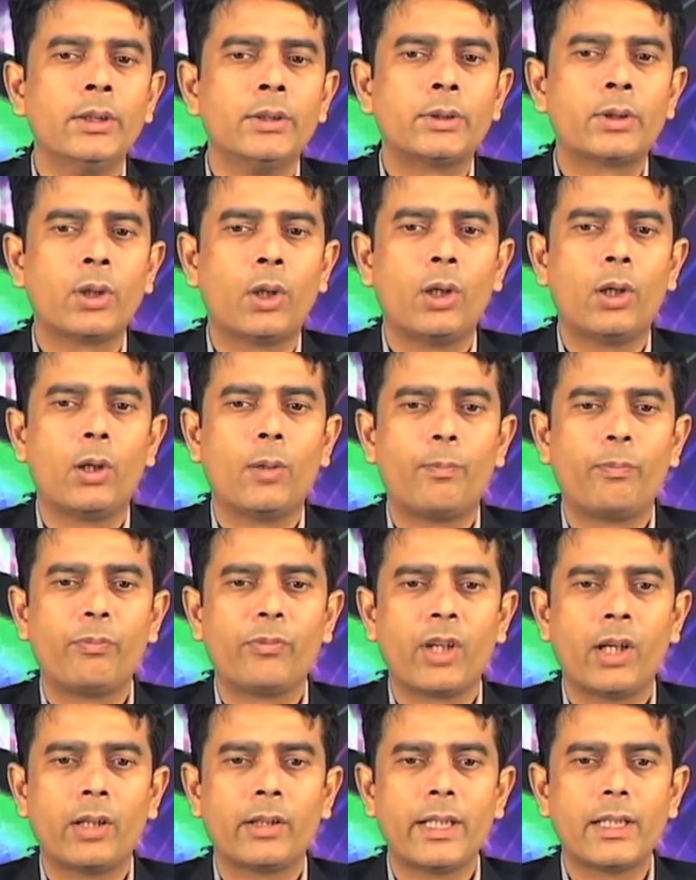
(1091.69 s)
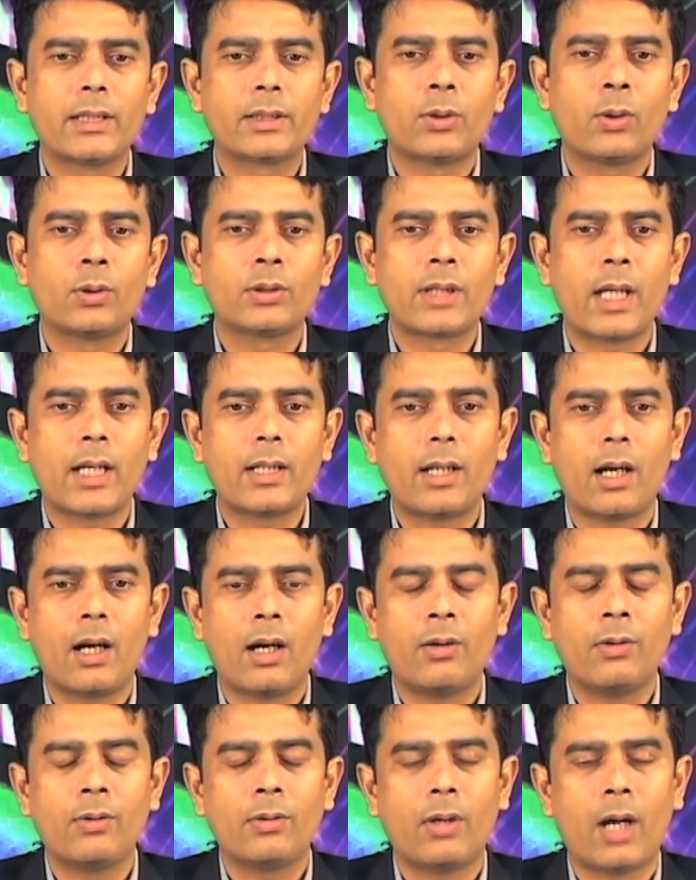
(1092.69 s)
So, this shows that
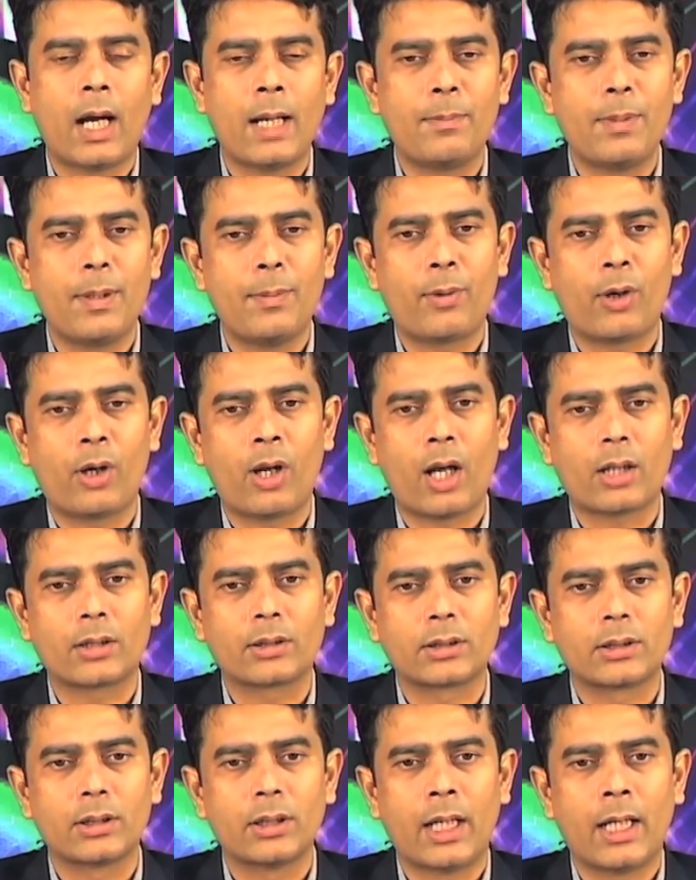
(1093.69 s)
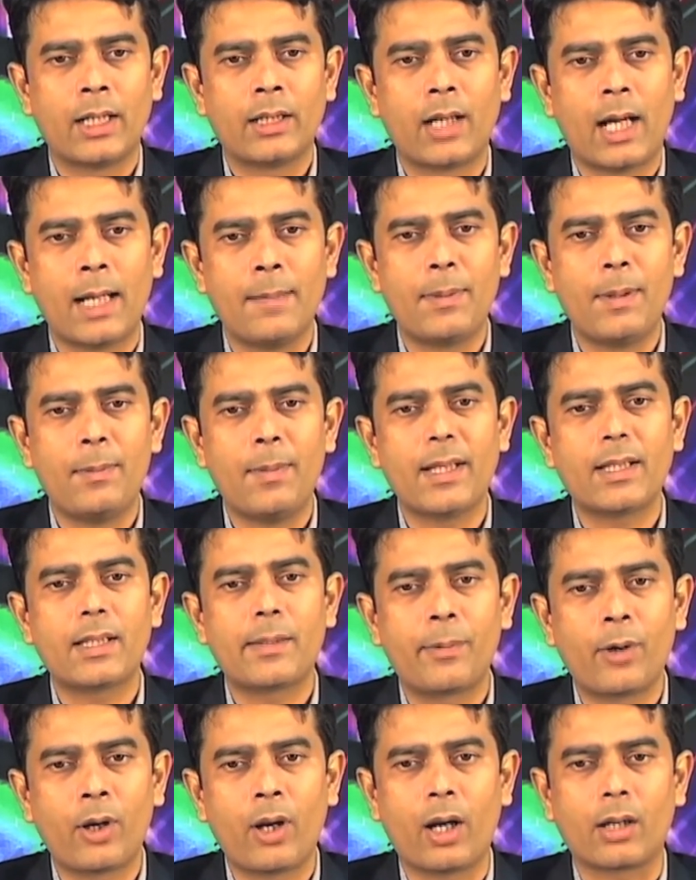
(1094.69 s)
how IP products and IP
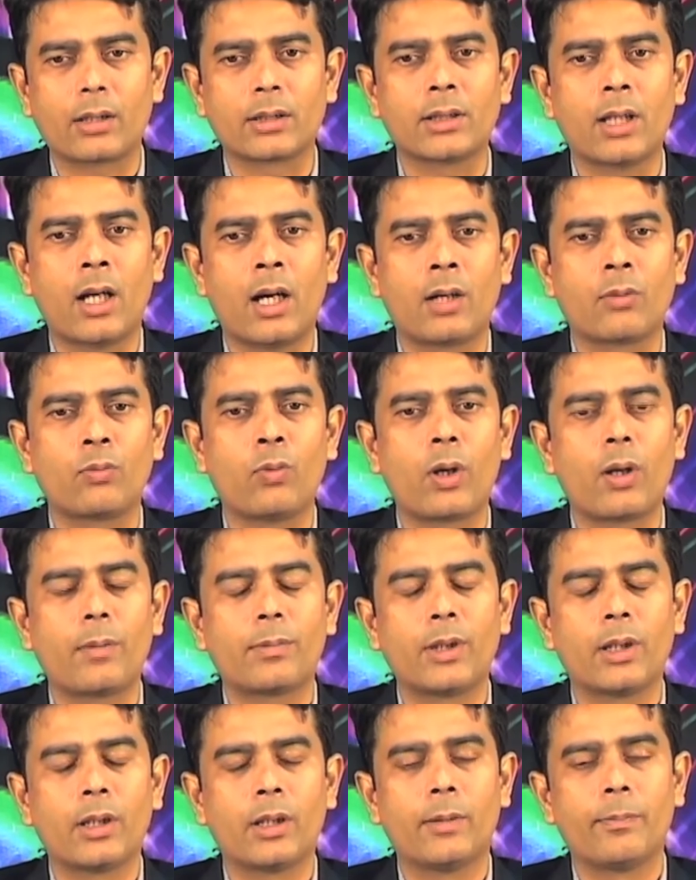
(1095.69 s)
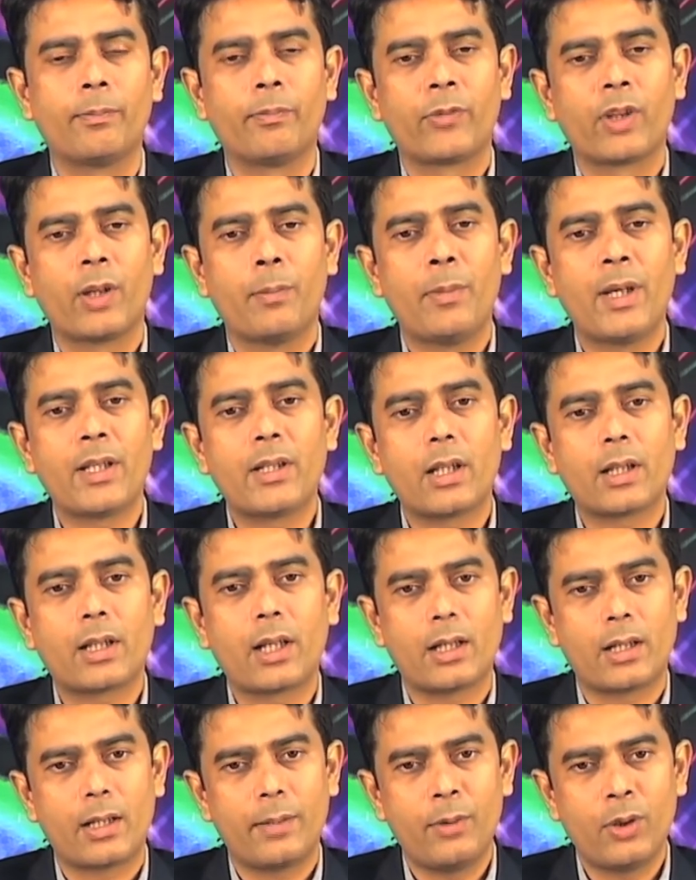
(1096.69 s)
based products are one of the major
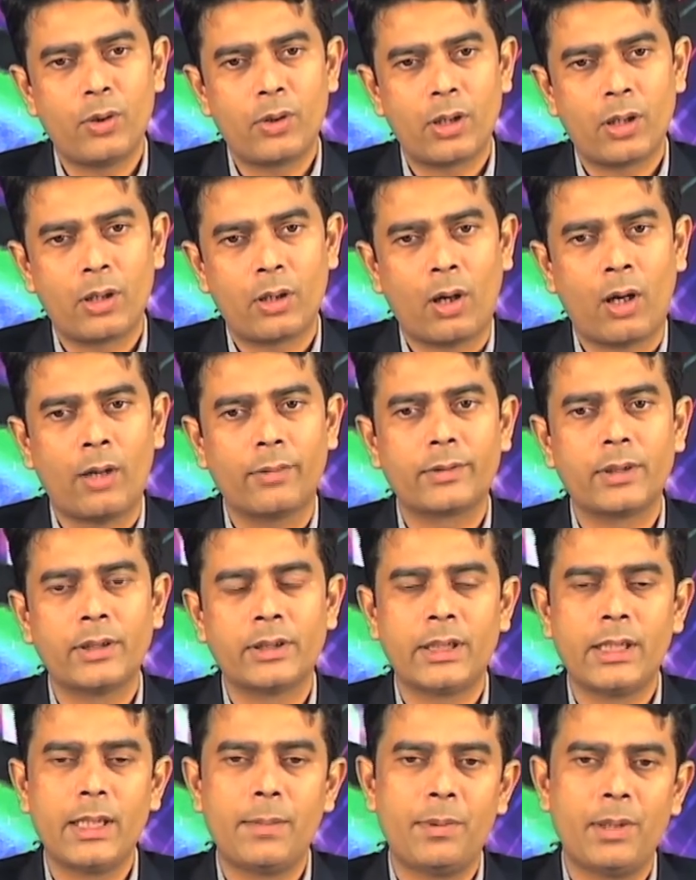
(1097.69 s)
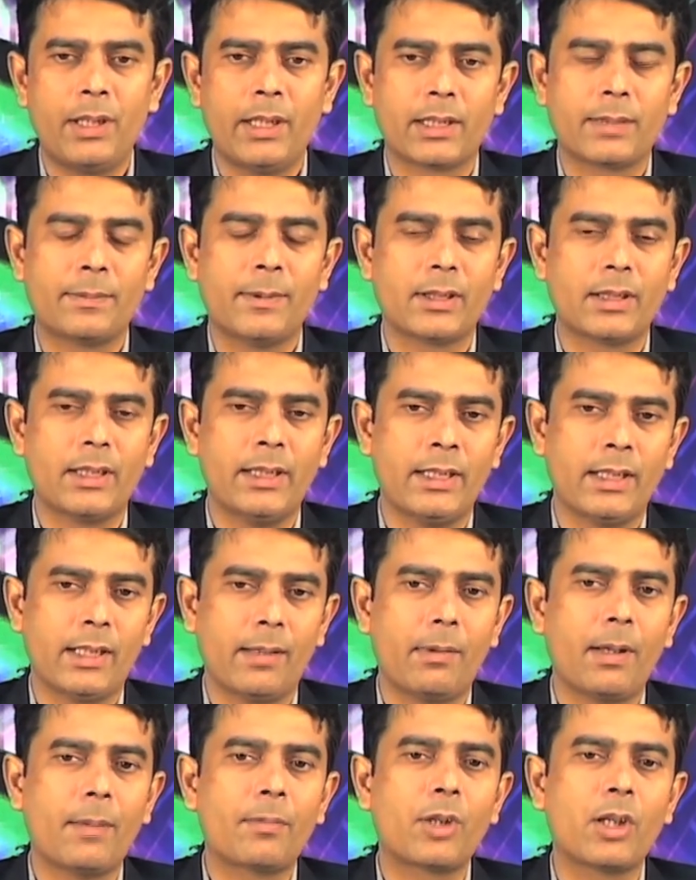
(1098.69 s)
contributor of the GDP, especially in
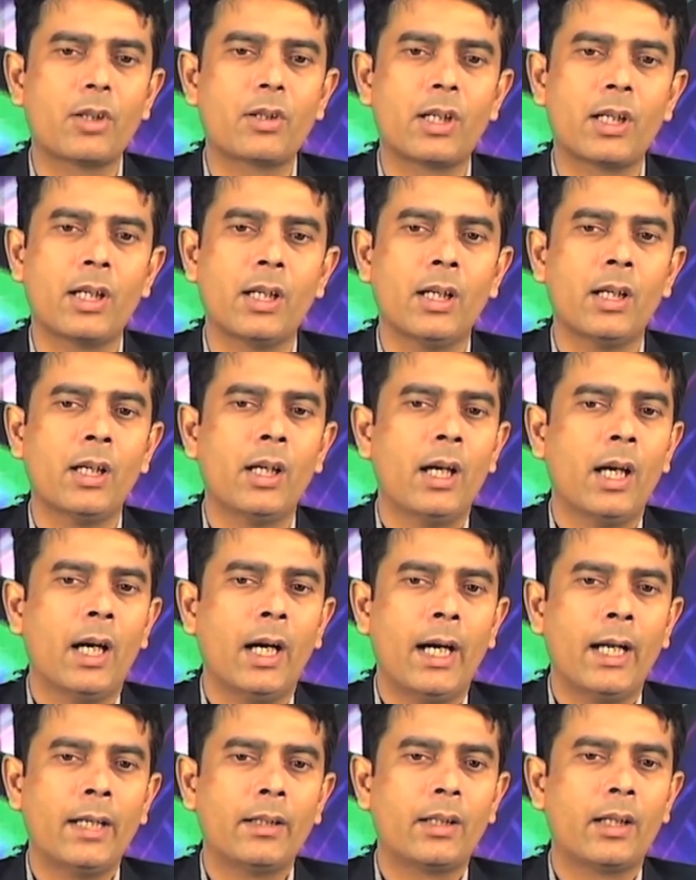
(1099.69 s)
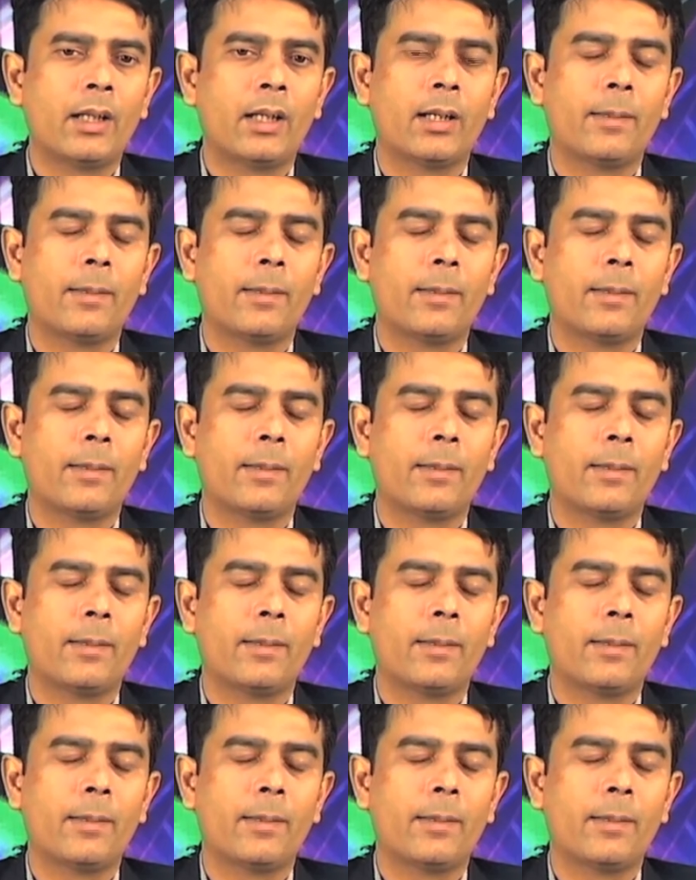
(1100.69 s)
developed country, and